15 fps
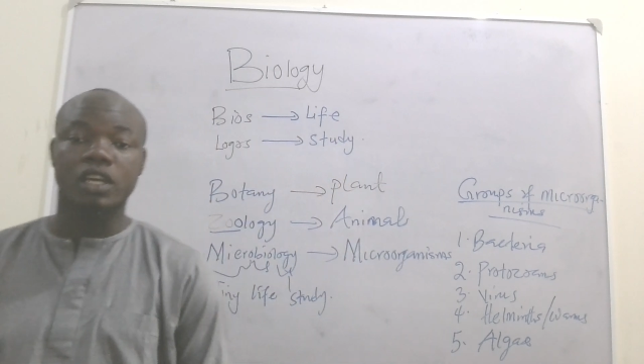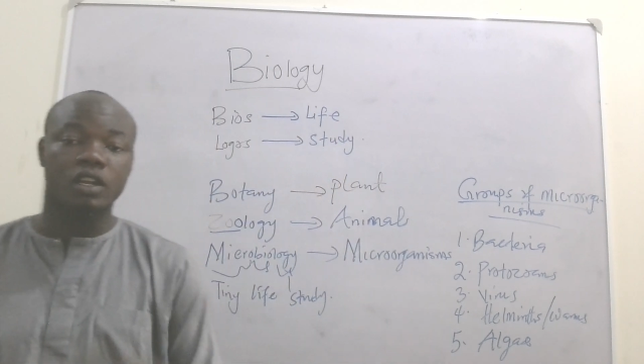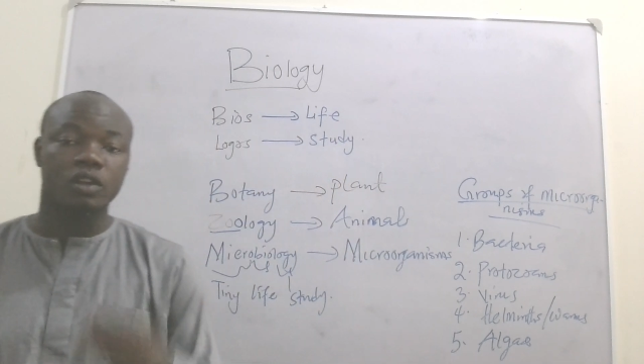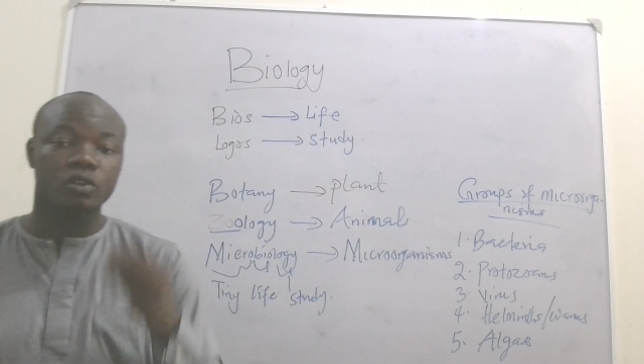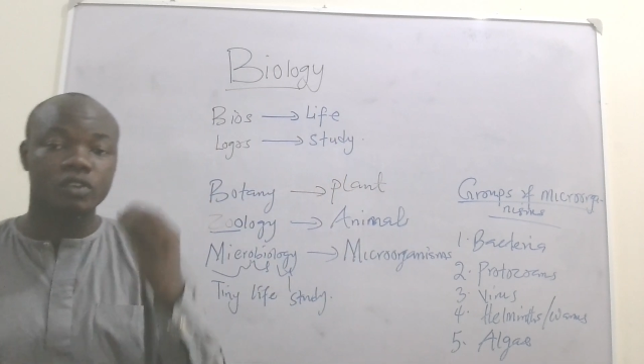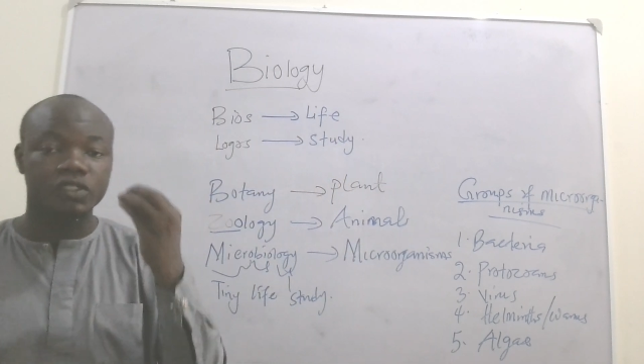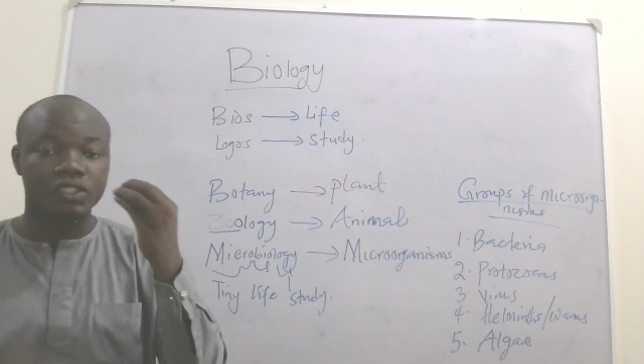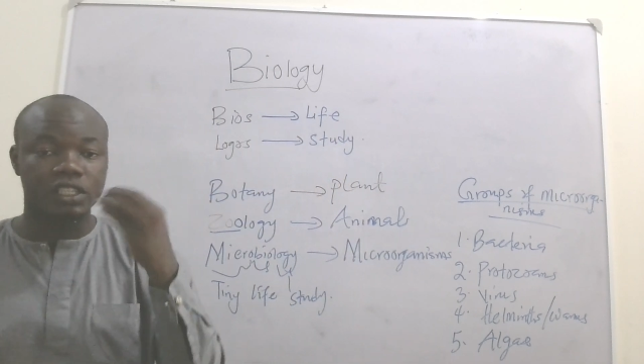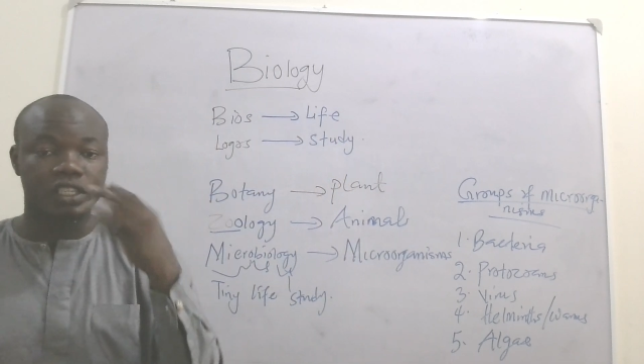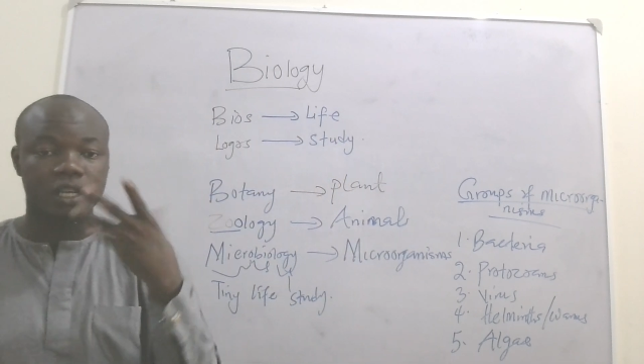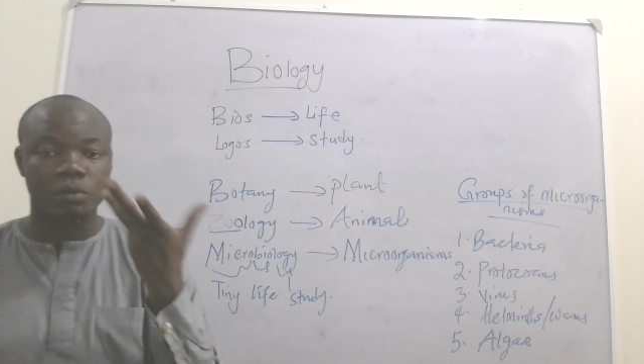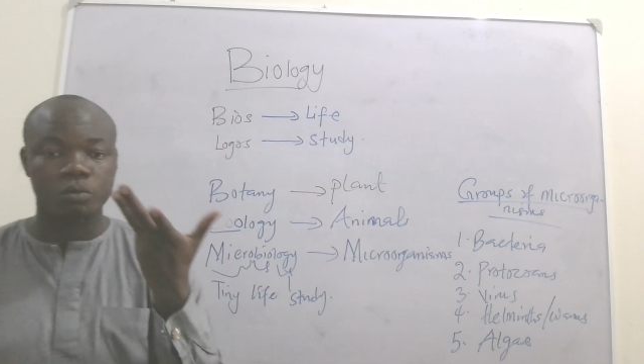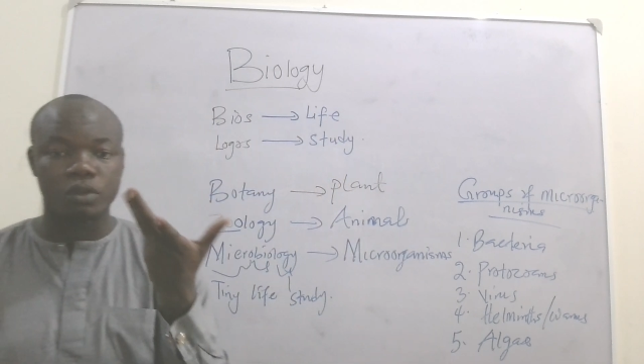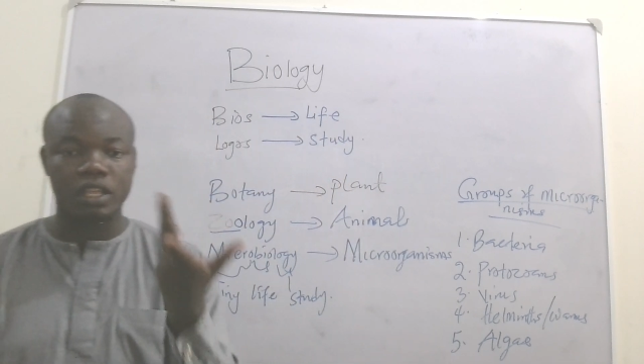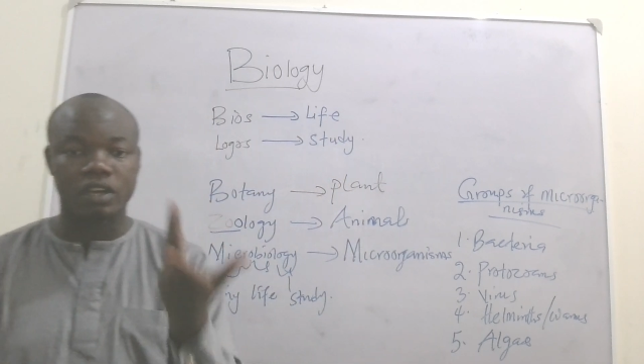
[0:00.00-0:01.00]
we cannot see
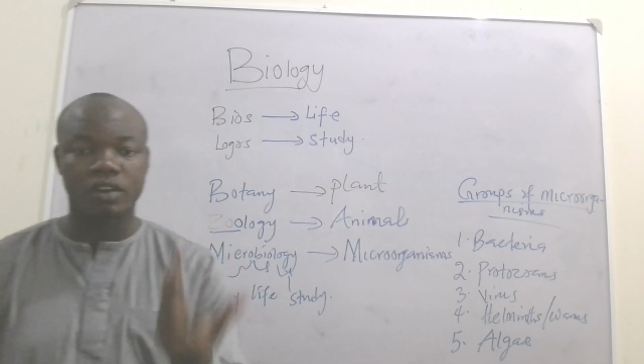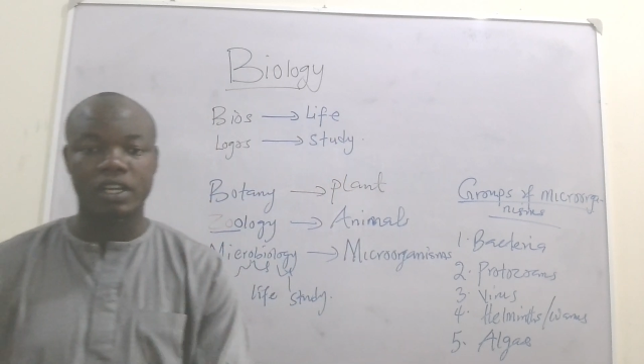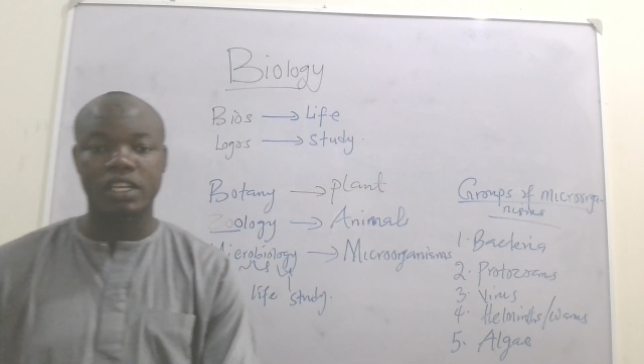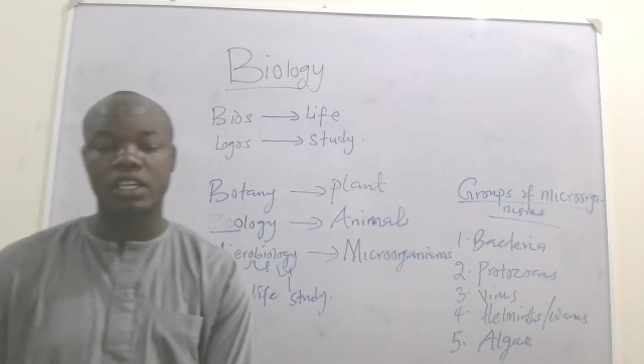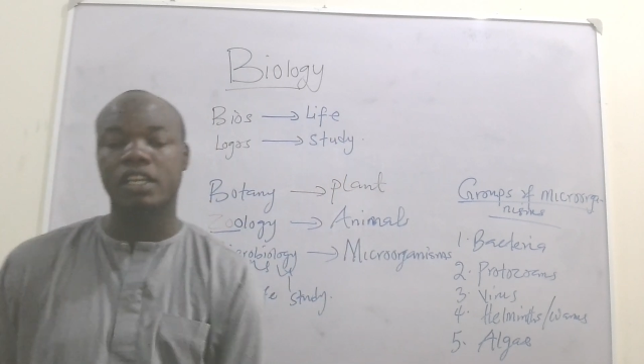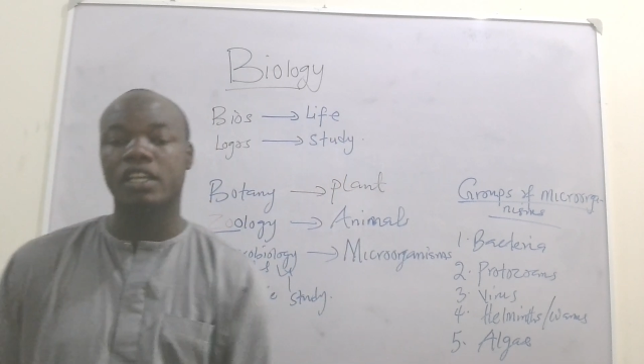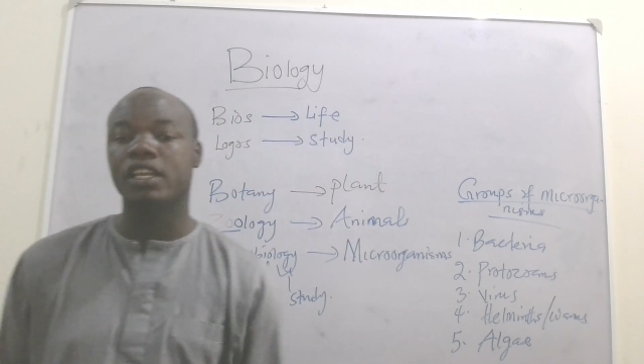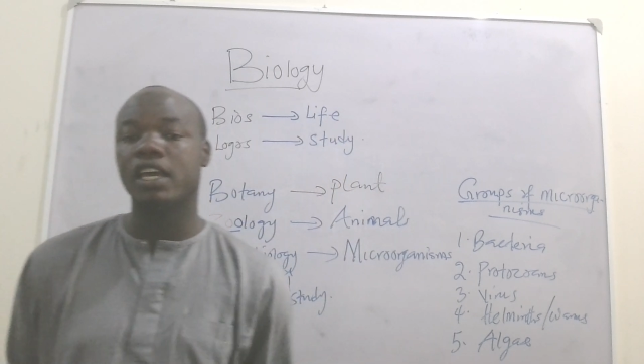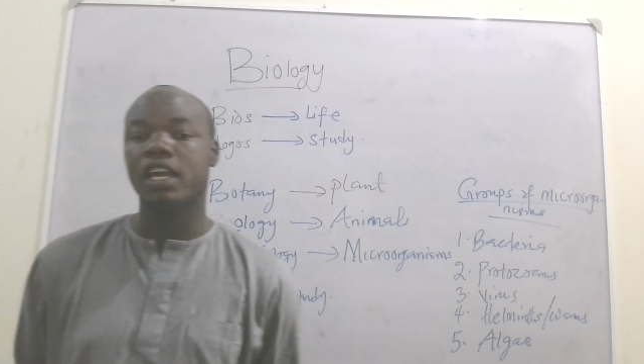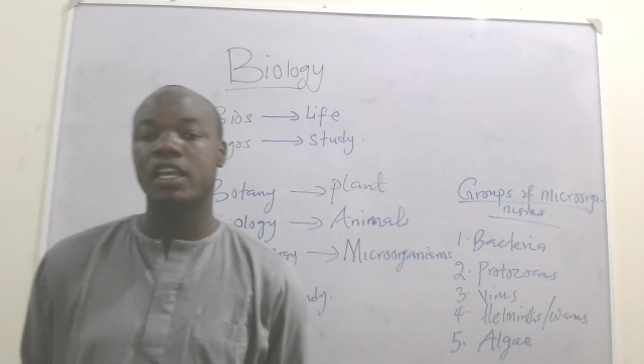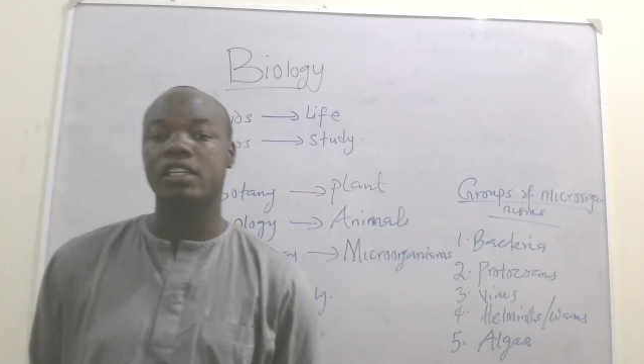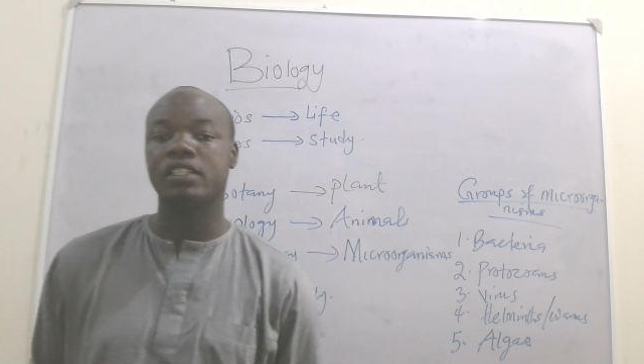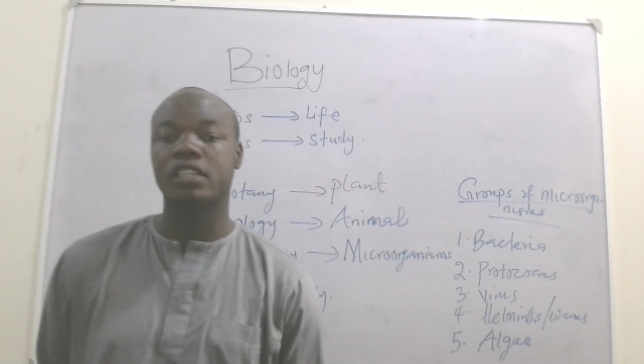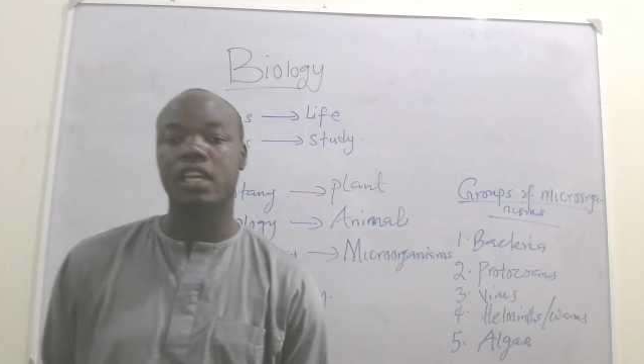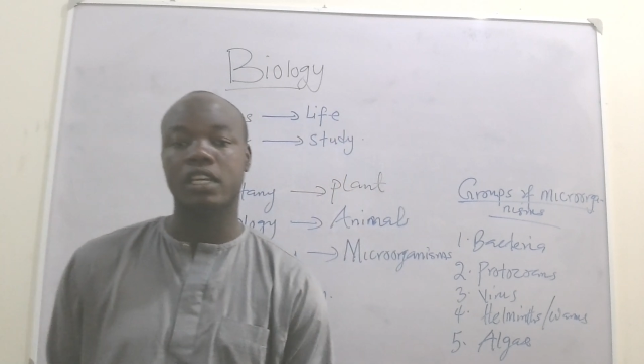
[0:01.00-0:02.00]
them with our naked eyes